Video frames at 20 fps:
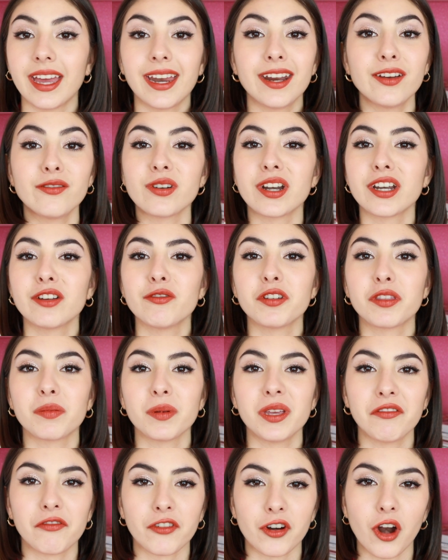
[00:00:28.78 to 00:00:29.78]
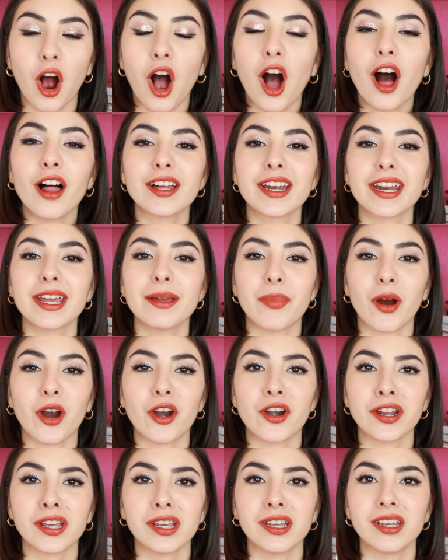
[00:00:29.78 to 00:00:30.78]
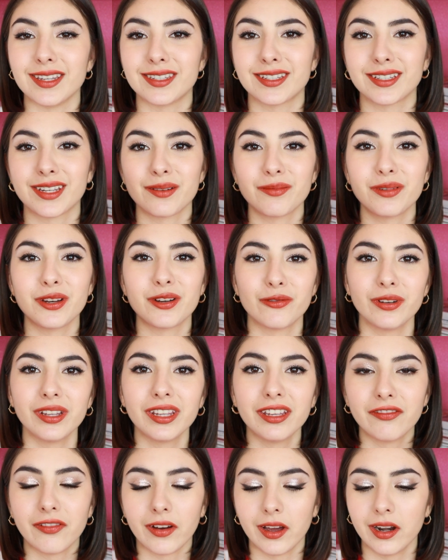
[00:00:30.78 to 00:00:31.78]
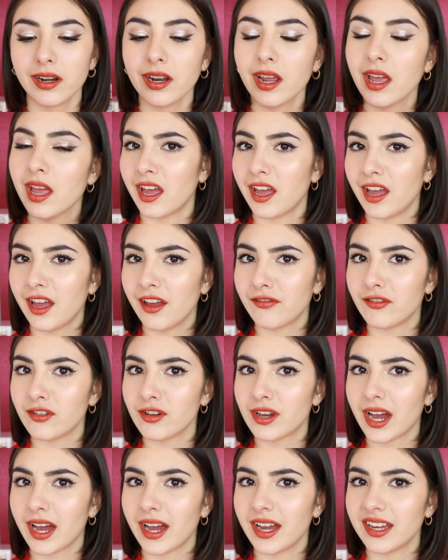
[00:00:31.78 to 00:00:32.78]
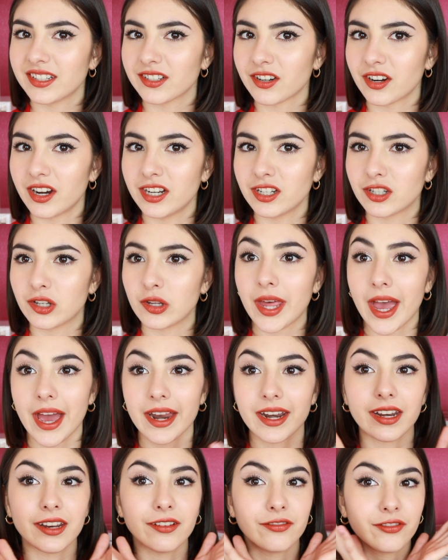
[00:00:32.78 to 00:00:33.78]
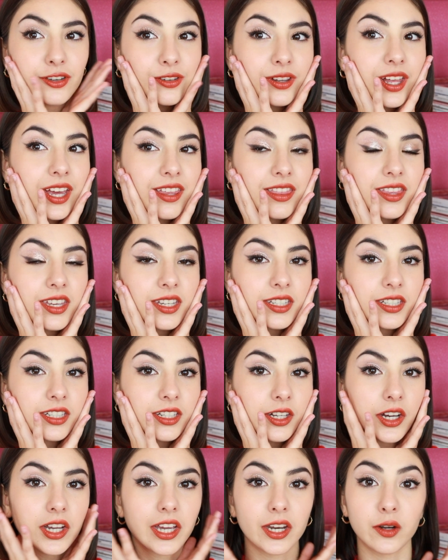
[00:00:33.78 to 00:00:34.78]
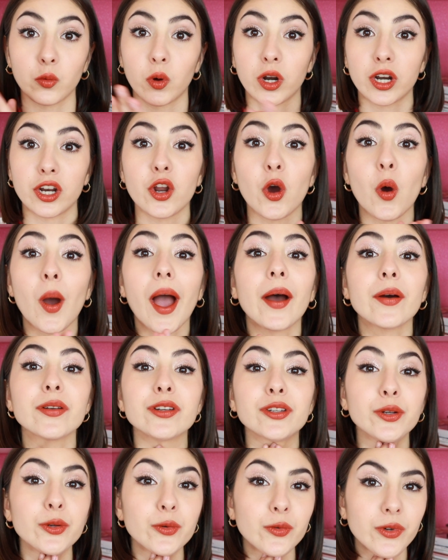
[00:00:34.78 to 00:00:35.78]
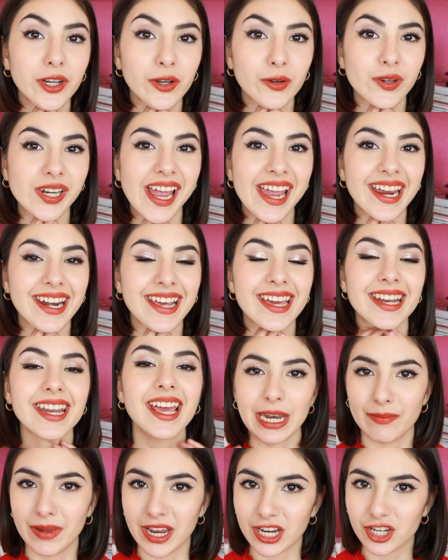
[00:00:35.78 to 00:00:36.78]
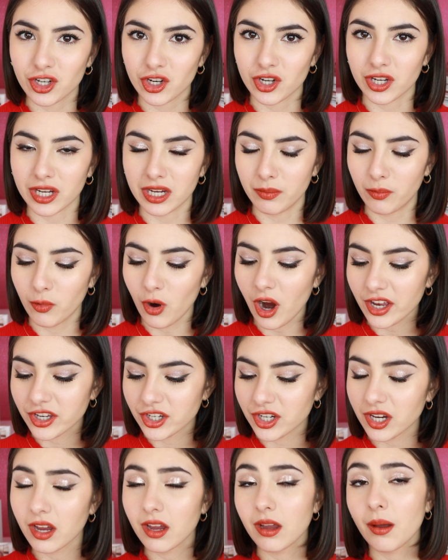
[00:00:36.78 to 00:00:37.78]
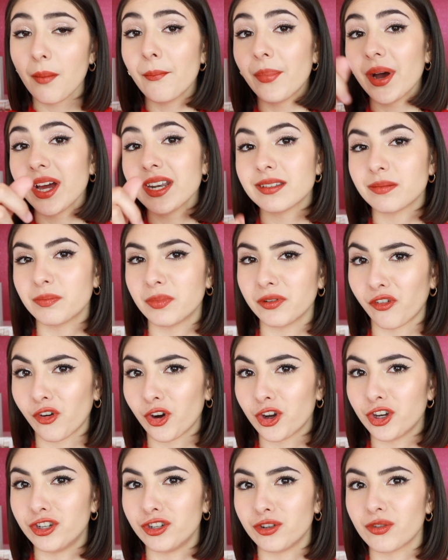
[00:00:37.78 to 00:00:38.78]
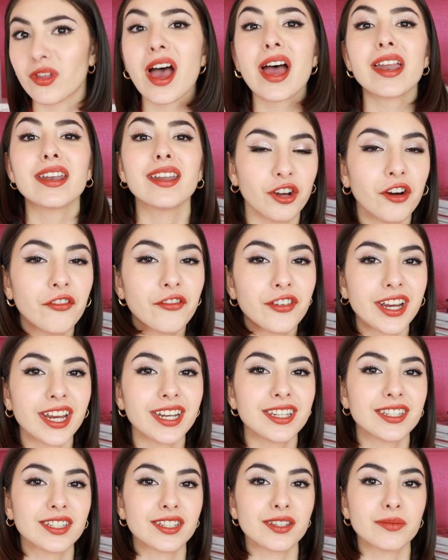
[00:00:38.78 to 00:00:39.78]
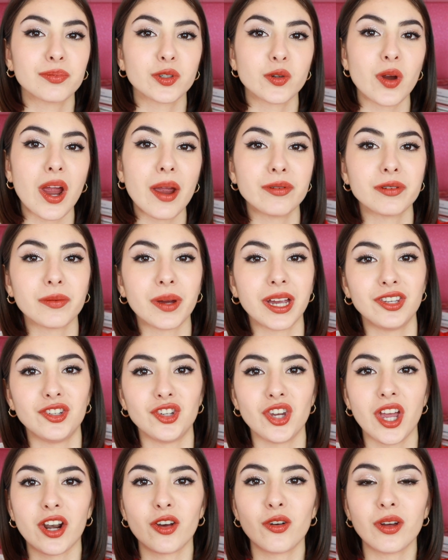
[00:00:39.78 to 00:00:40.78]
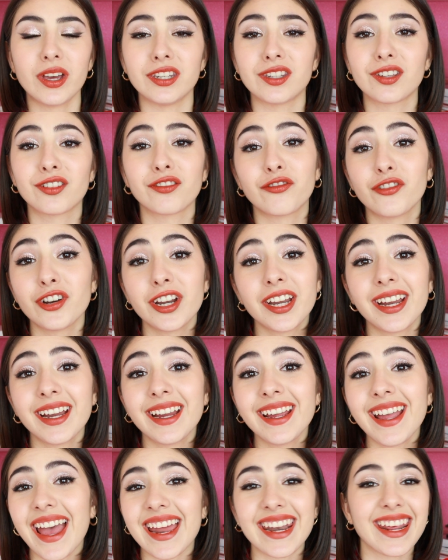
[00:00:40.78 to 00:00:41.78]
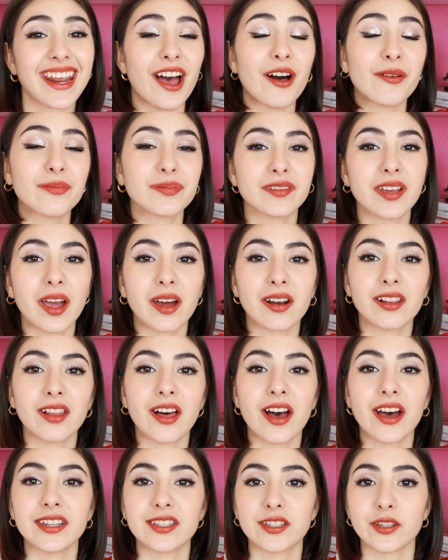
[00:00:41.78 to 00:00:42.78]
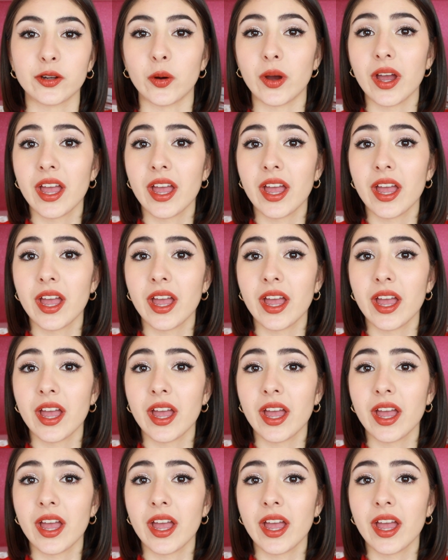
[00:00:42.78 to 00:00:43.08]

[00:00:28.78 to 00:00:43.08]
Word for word: Getting ready with me for a holiday party. It's gonna be really fun. If you guys are into that and if you like this look and wanna know how to recreate it, make sure to keep watching. But before you do that, don't forget to subscribe to my channel. It's free and it helps me out a lot, so